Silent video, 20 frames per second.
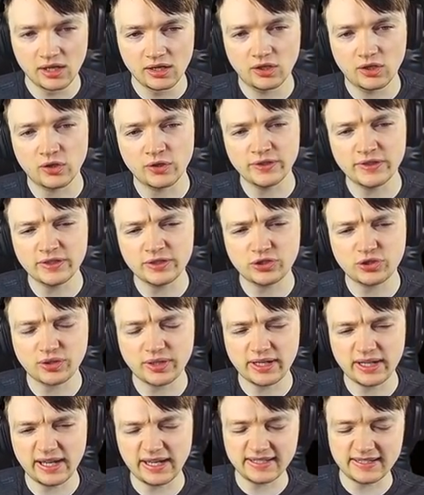
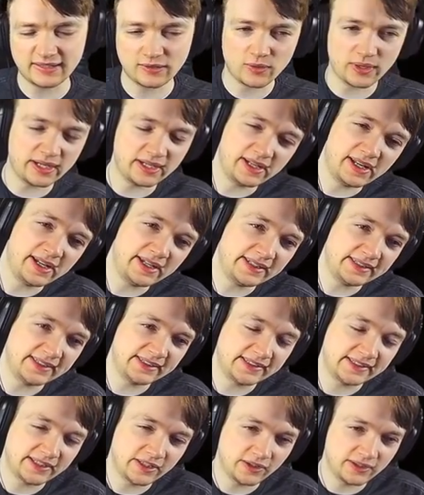Concentrate is quite nice in
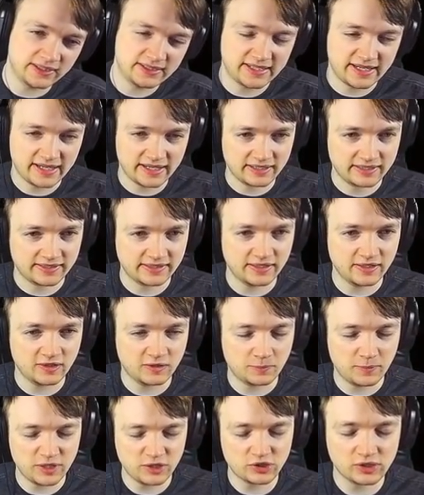certain decks. It
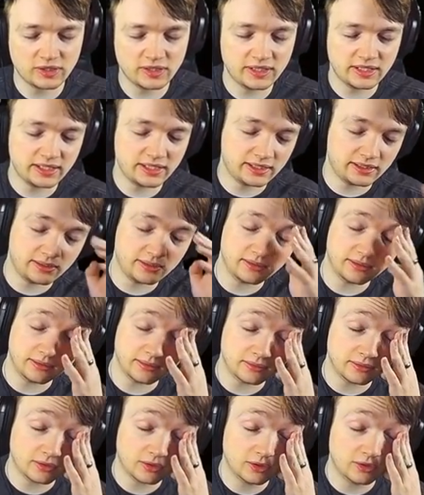especially
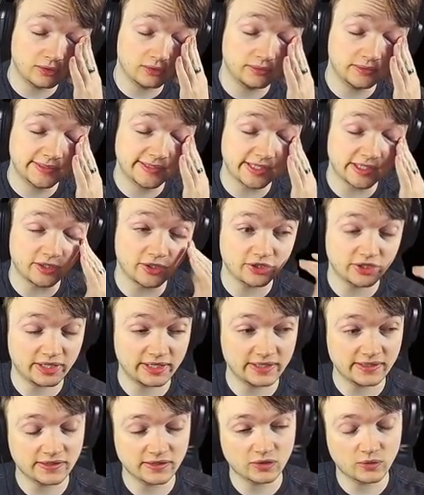
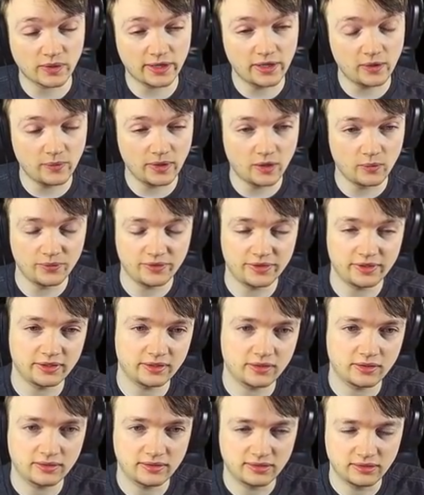synergizes quite well with a
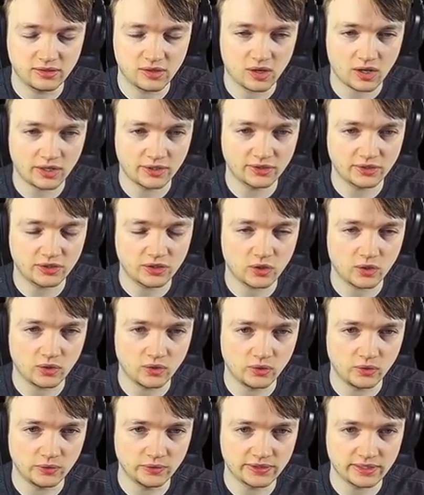card
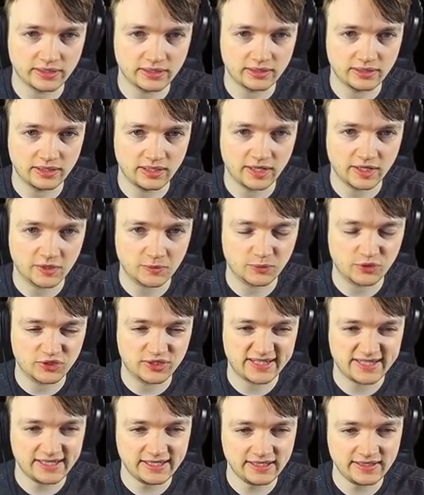called
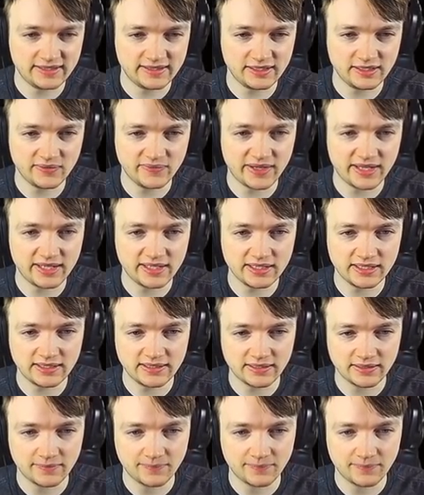Expertise that they've added.